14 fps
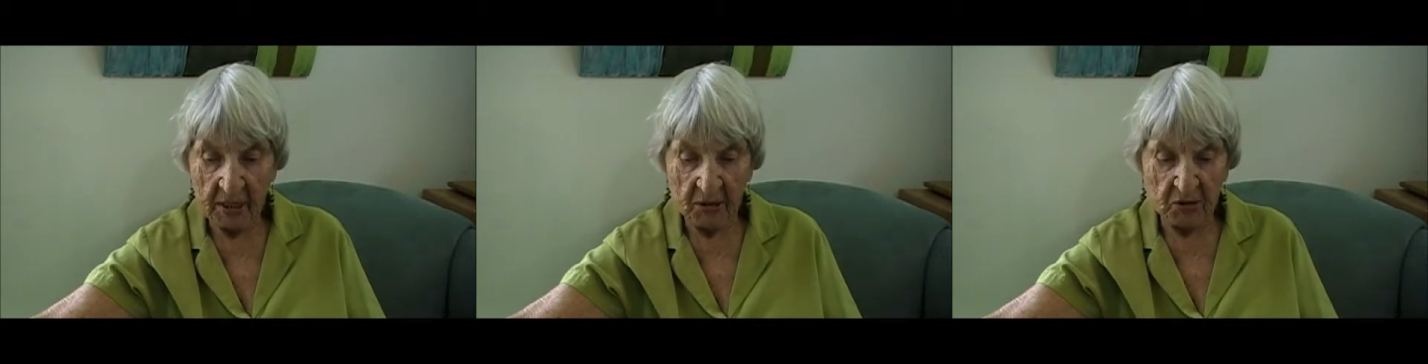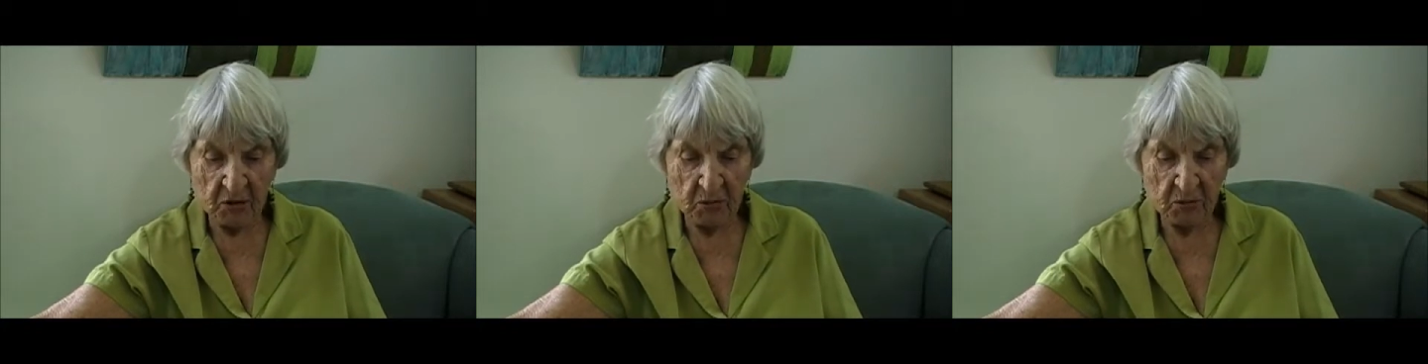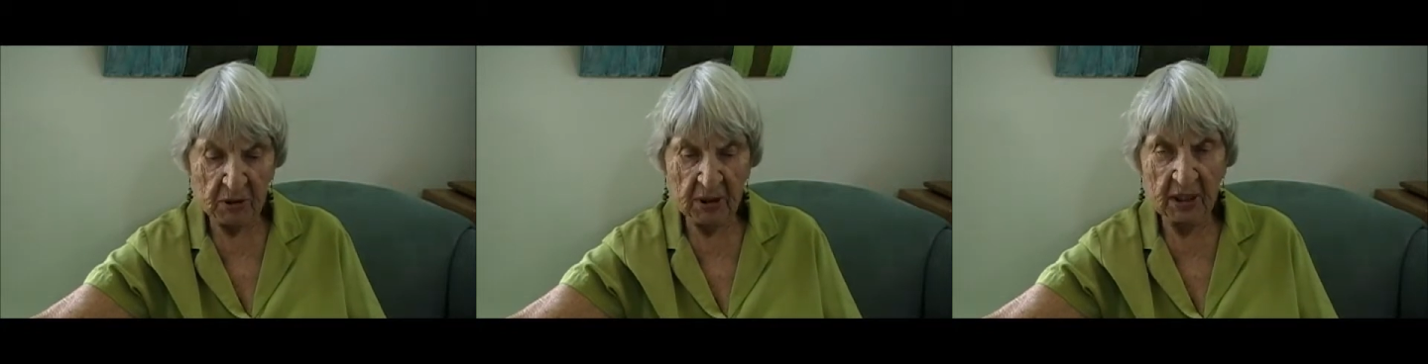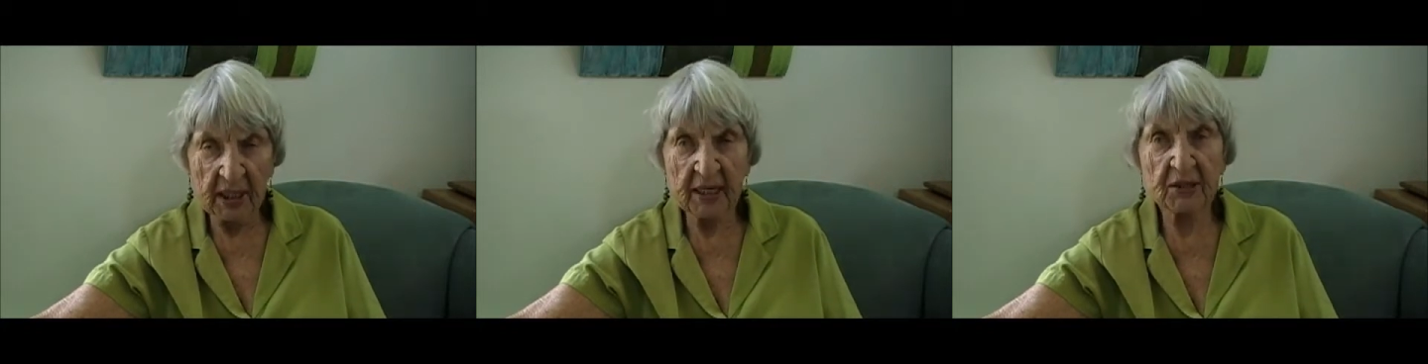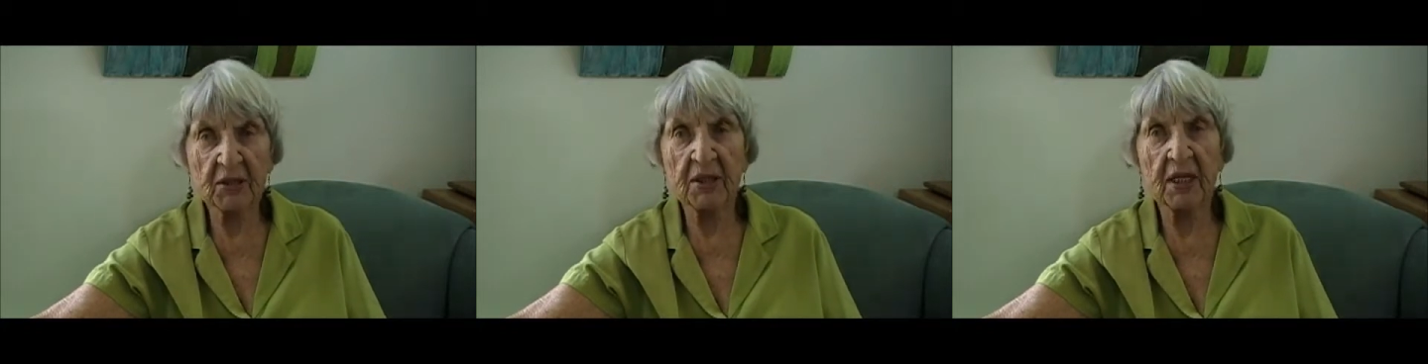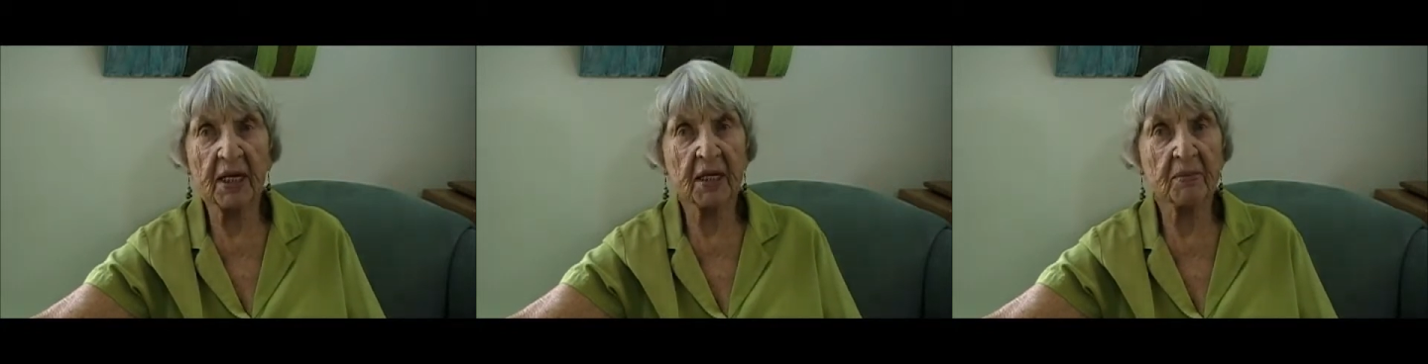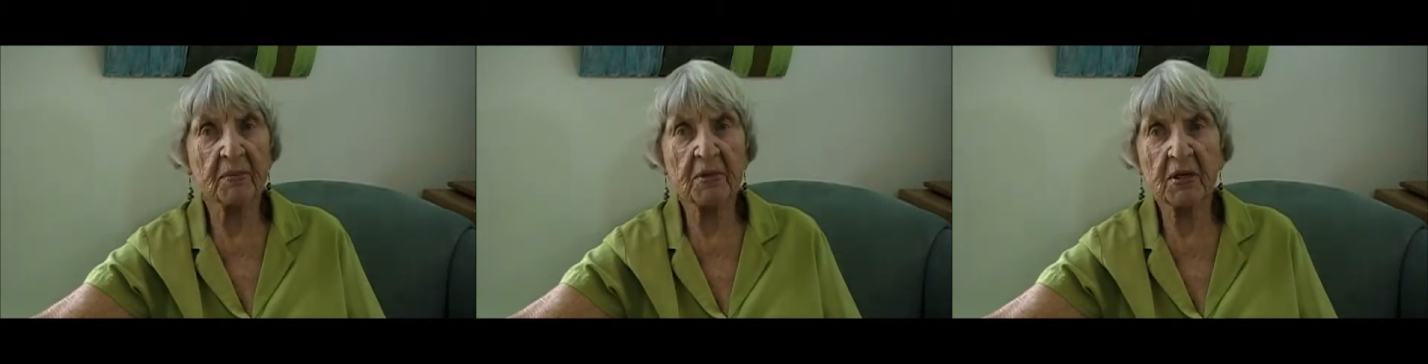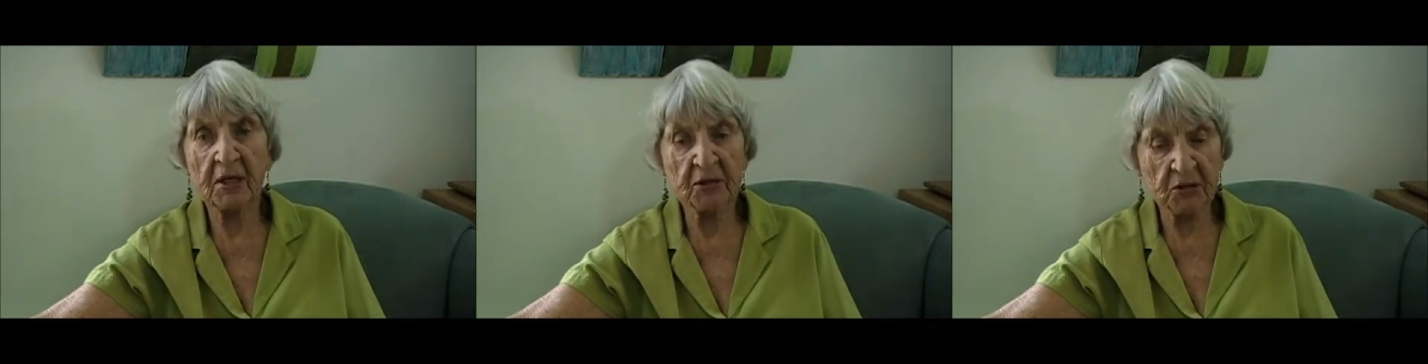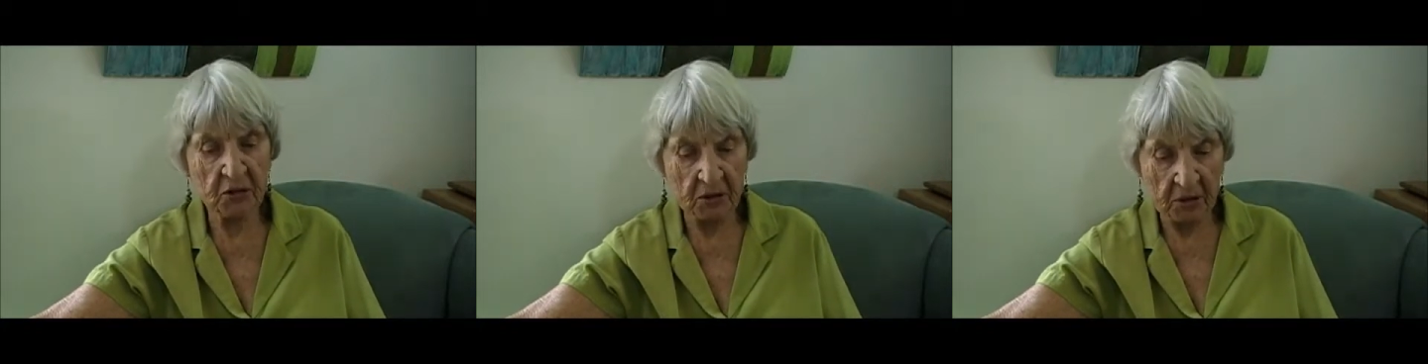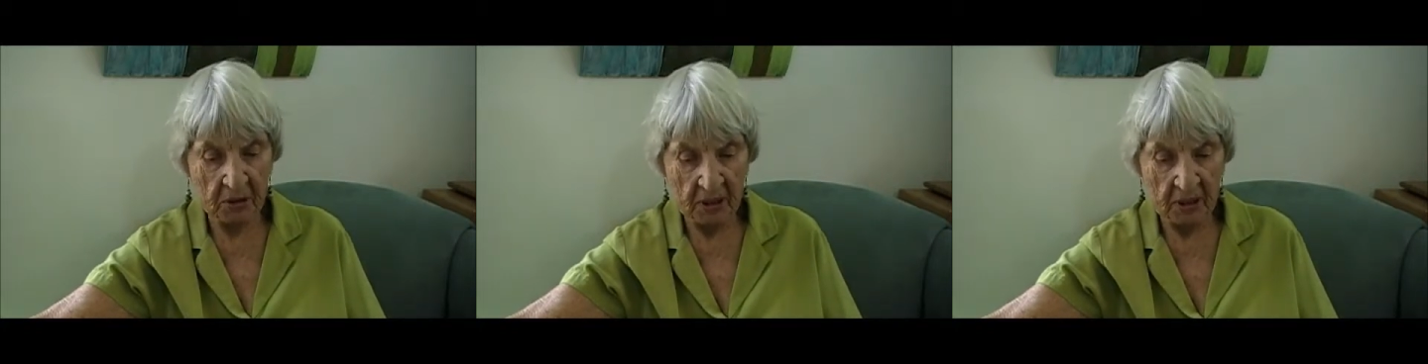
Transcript: She wouldn't let him touch her,